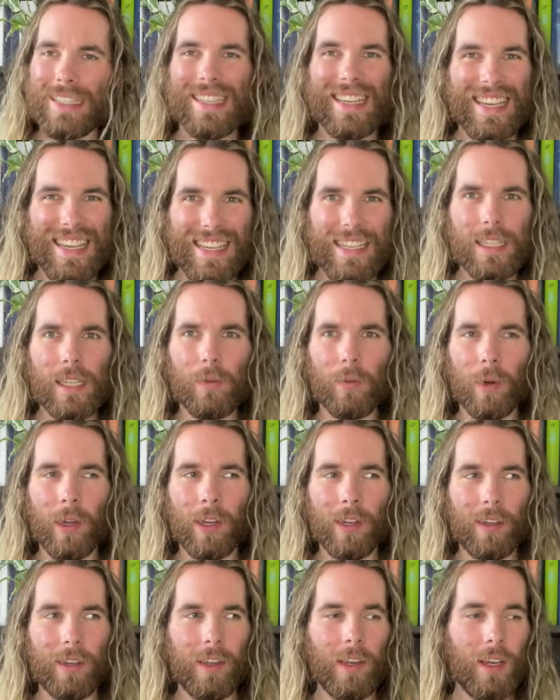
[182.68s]
easy
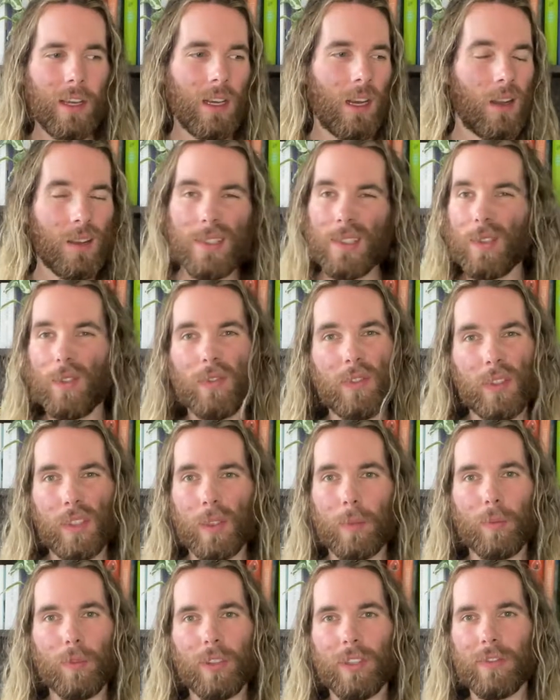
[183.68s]
run. I was still
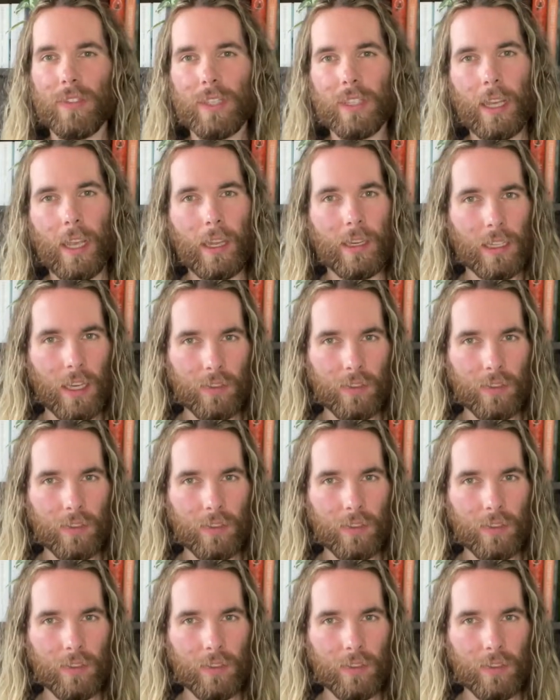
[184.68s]
feeling pretty fatigued